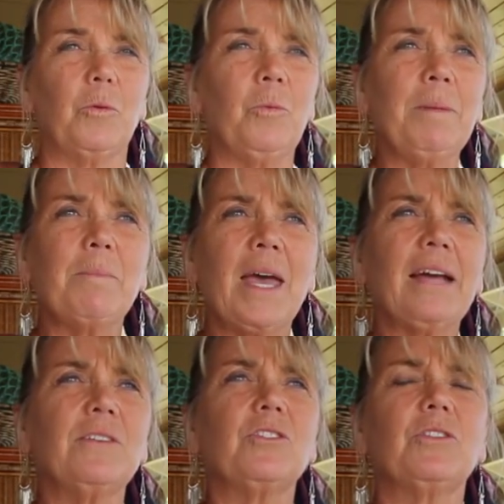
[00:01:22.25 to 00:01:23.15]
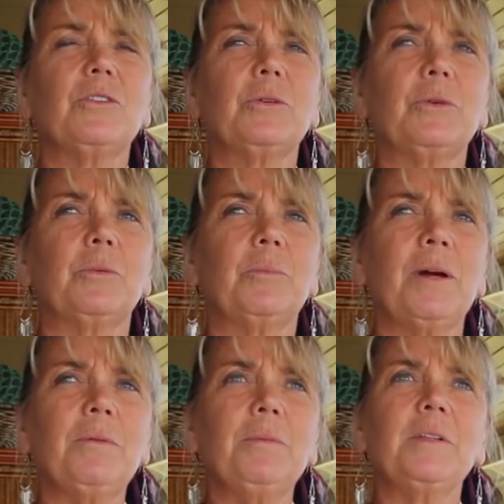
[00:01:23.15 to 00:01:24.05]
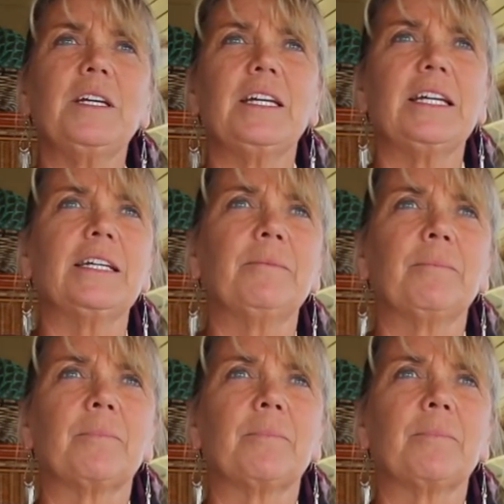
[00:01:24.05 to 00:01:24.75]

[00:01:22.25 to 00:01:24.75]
went back to probably,